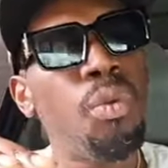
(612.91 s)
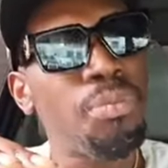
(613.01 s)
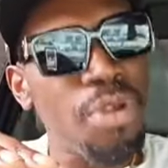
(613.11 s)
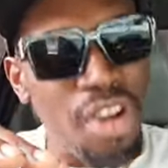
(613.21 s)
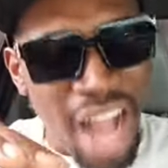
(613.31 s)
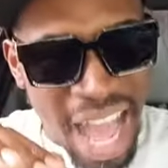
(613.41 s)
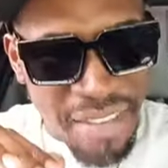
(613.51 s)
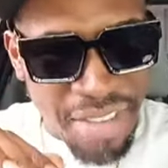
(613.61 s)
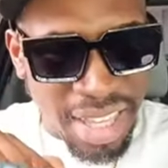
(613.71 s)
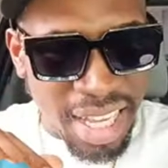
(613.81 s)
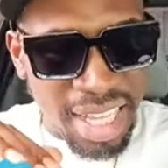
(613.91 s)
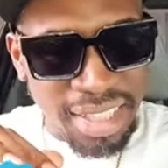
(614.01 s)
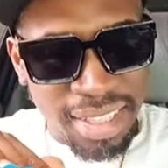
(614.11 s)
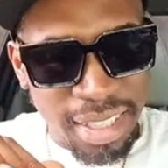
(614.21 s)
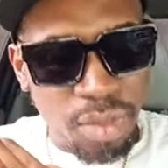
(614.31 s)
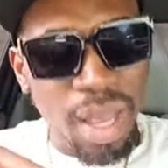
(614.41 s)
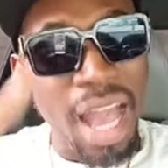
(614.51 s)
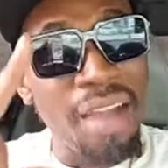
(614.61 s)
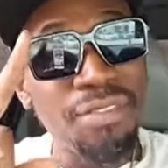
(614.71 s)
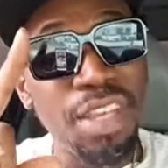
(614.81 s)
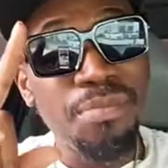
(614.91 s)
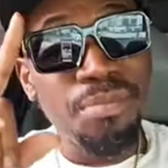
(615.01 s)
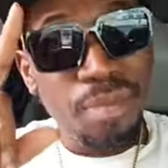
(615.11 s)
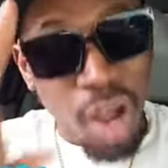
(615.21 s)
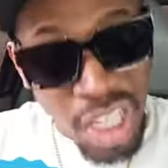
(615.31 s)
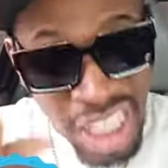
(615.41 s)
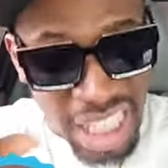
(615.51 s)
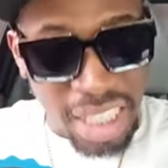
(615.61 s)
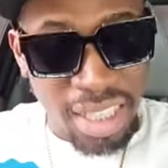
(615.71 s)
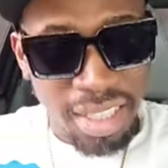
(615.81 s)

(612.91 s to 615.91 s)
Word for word: private entities where have the money